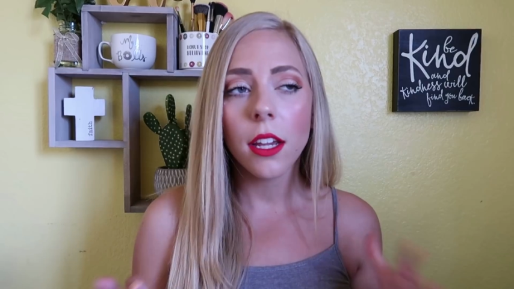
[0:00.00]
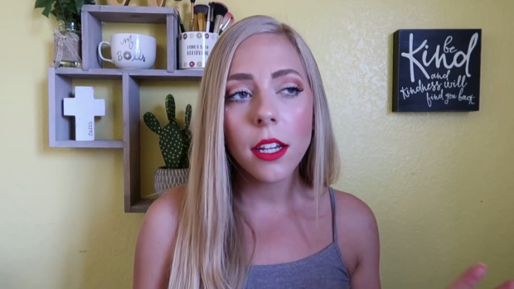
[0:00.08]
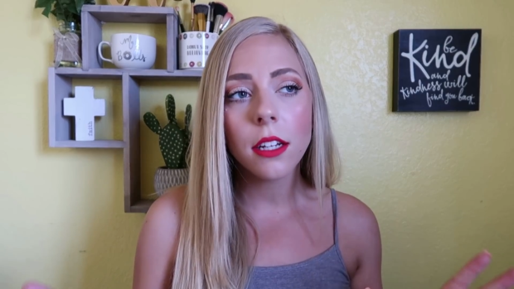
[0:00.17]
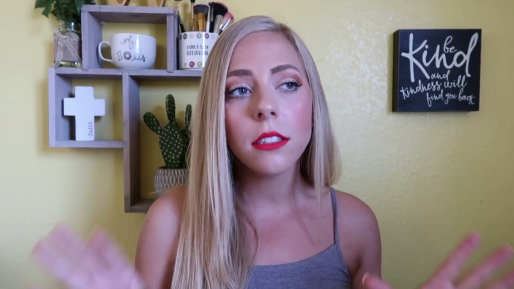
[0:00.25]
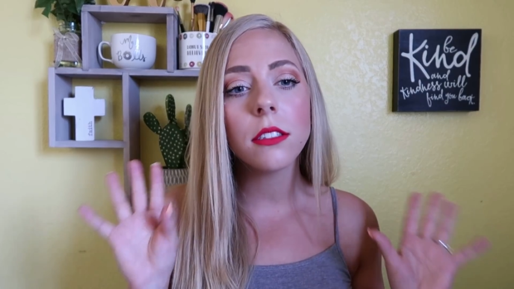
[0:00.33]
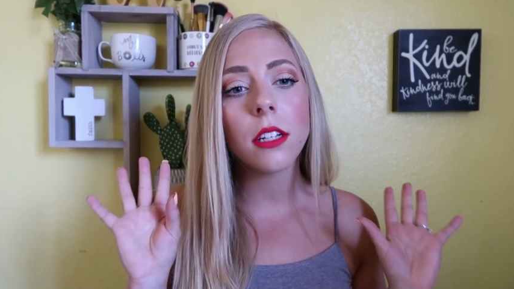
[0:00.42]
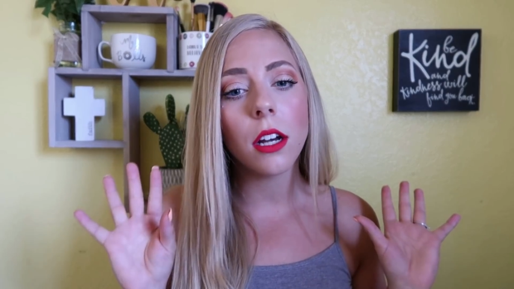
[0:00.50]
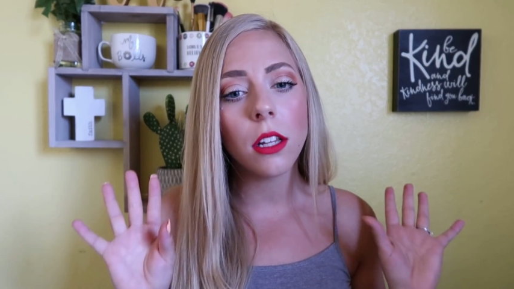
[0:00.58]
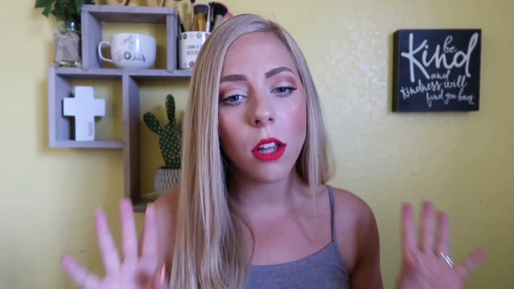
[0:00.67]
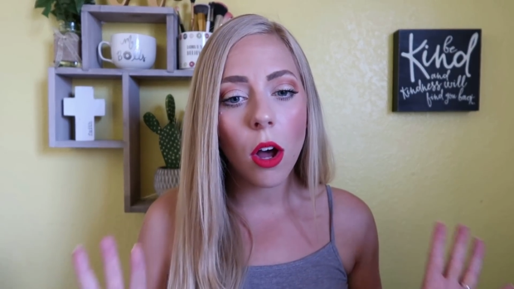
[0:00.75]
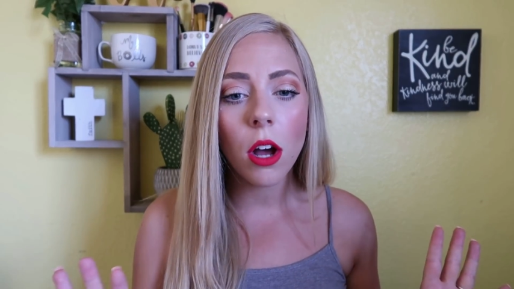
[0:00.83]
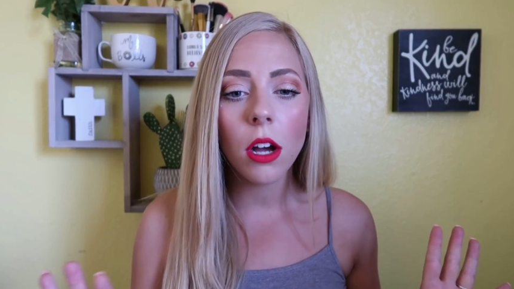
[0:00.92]
And
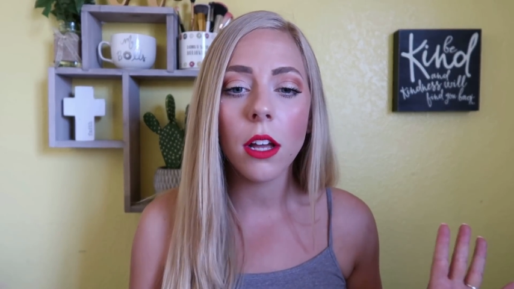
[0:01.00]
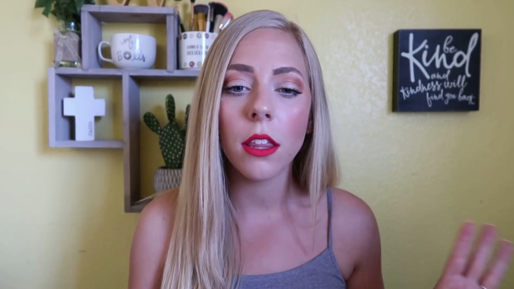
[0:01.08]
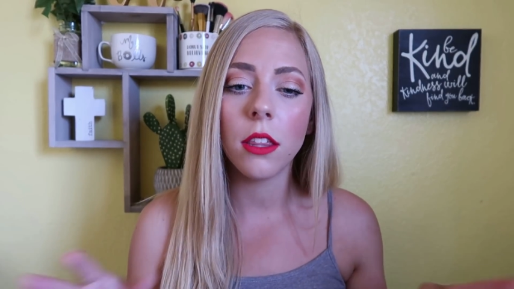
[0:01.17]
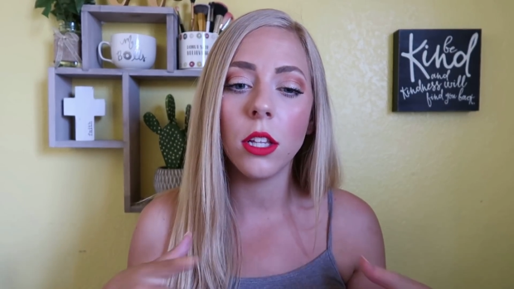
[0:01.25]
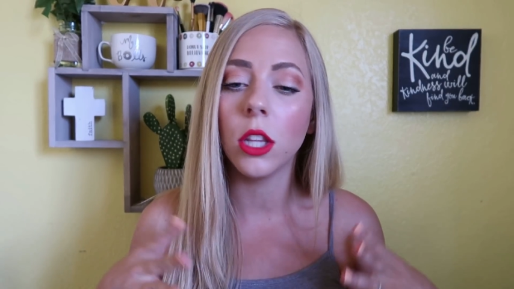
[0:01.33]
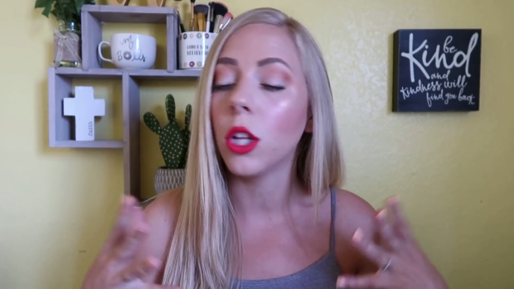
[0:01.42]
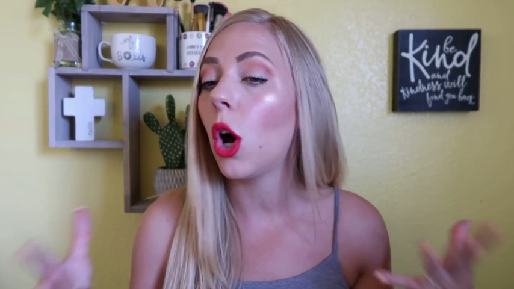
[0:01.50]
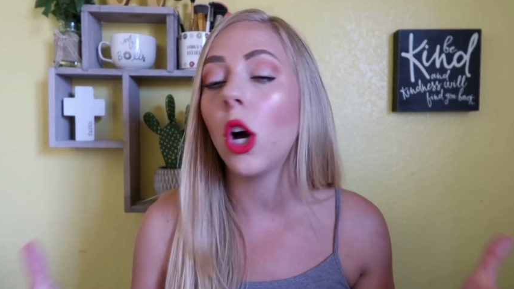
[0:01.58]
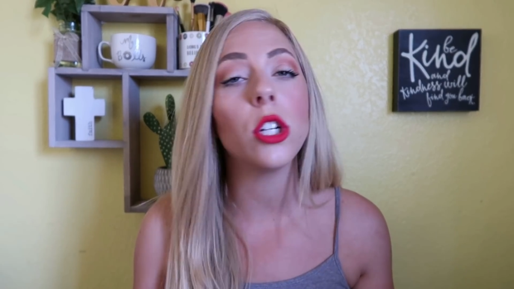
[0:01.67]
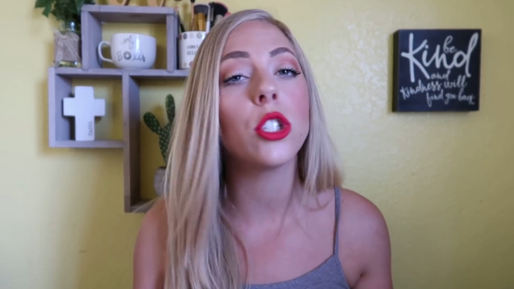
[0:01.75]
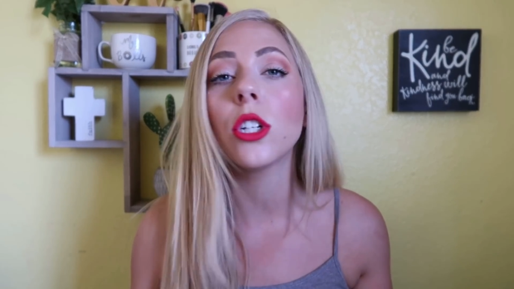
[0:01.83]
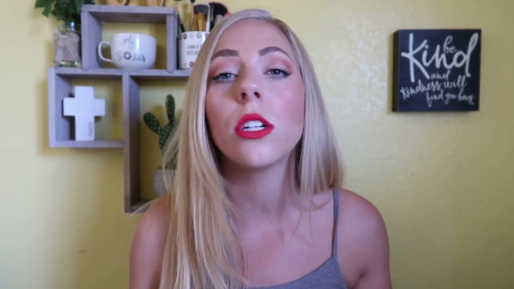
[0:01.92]
along the
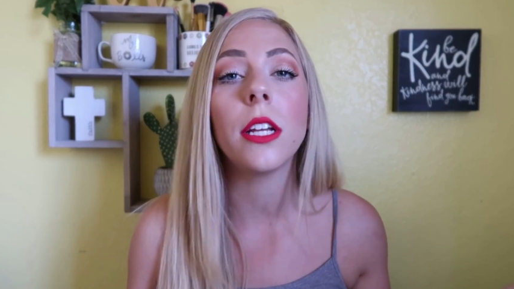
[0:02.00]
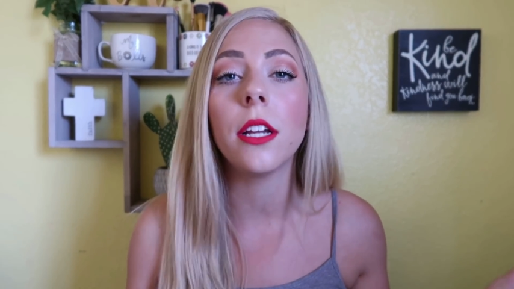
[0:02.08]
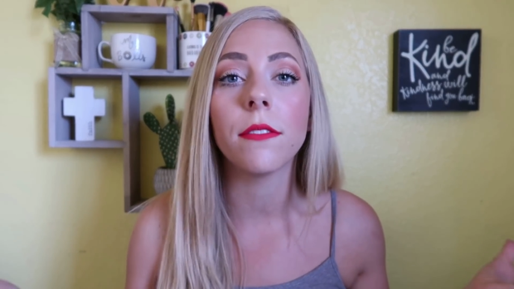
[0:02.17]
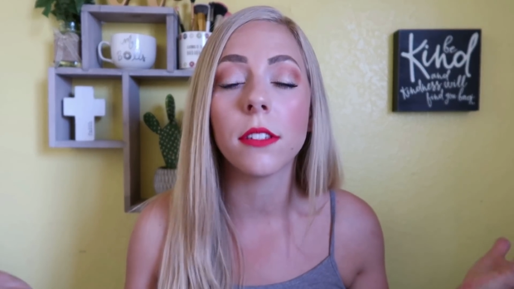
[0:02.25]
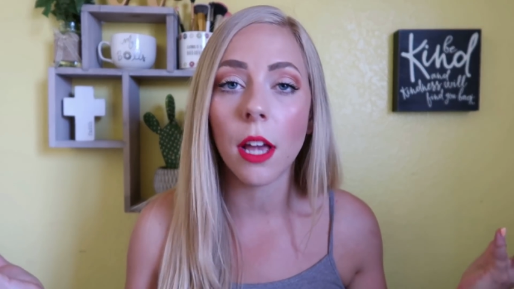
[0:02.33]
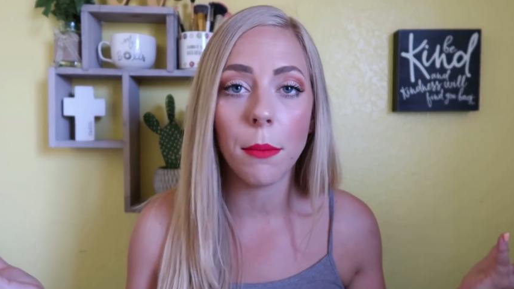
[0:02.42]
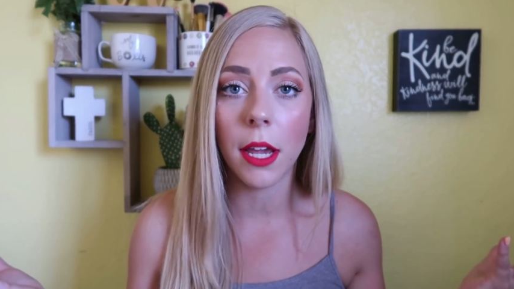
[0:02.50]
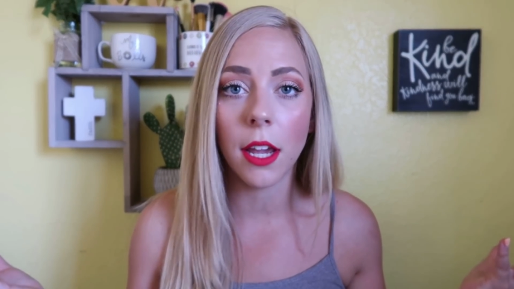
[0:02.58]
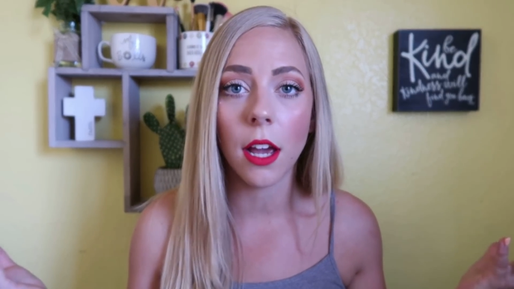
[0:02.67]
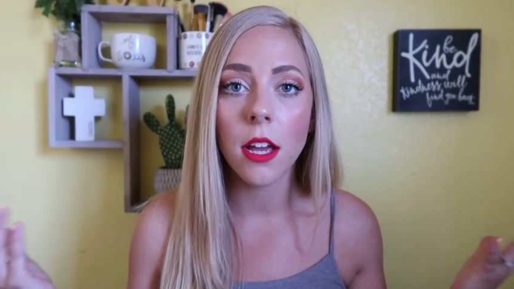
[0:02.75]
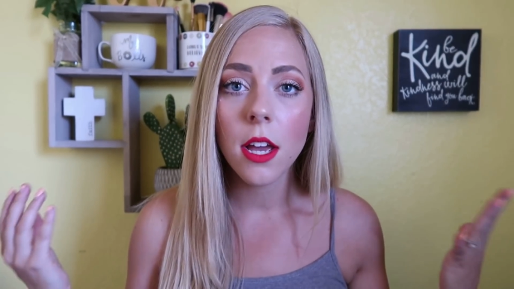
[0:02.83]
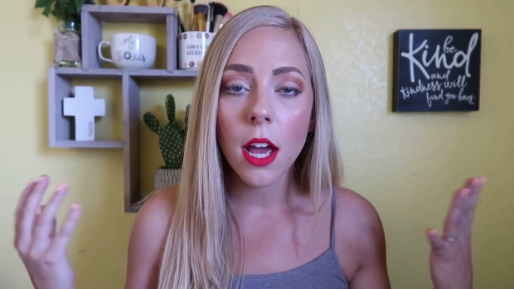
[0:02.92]
long journey of
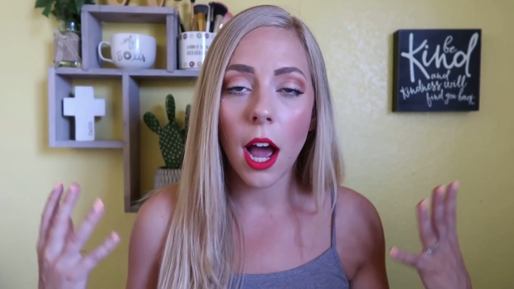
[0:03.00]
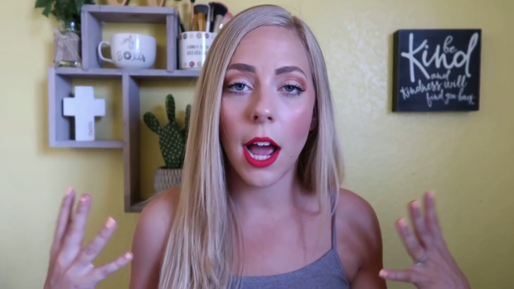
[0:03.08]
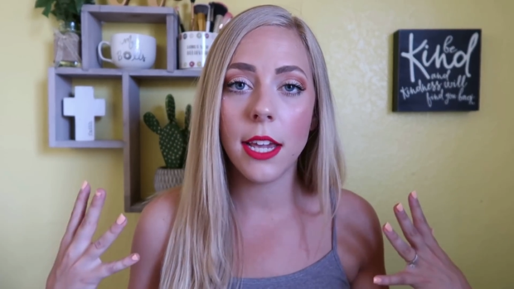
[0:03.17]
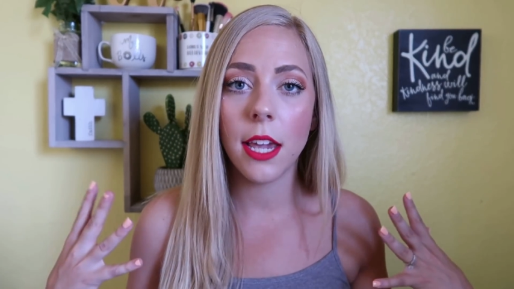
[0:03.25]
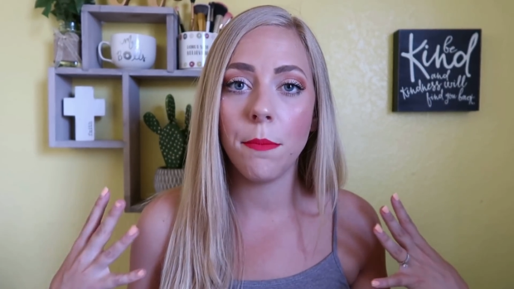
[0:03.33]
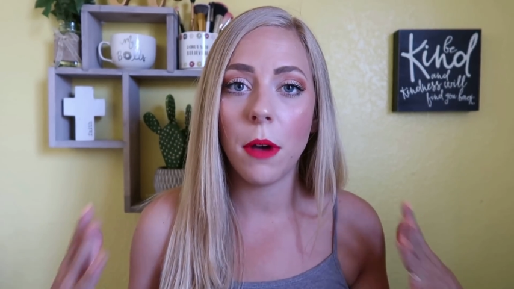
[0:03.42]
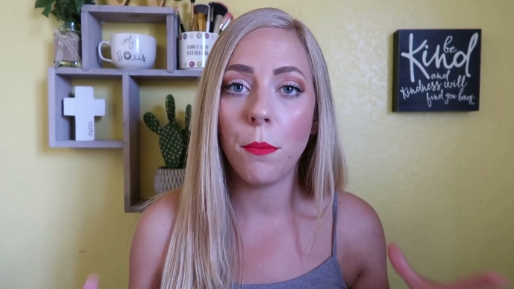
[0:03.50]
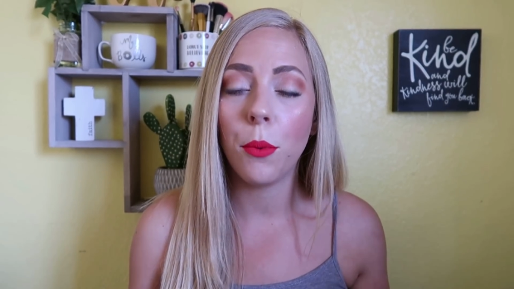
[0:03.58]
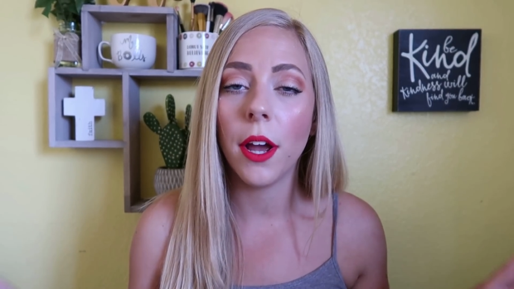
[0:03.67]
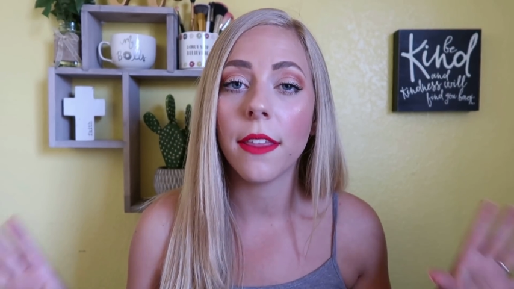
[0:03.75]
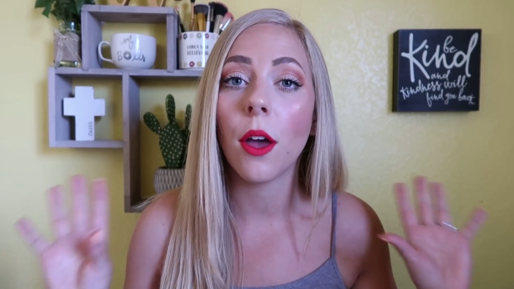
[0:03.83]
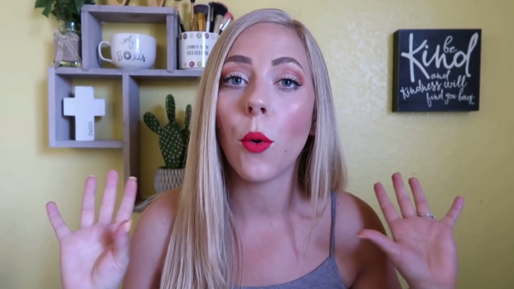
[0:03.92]
subbing, I came up
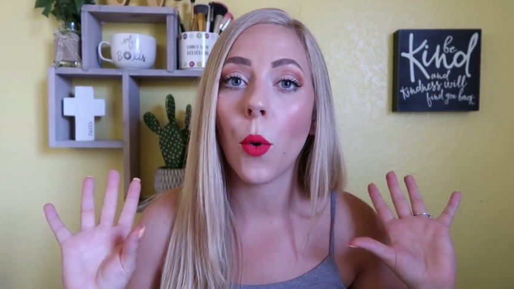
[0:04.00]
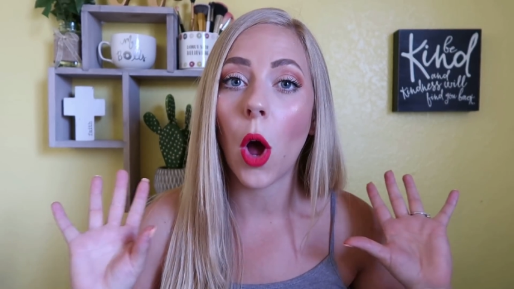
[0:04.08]
with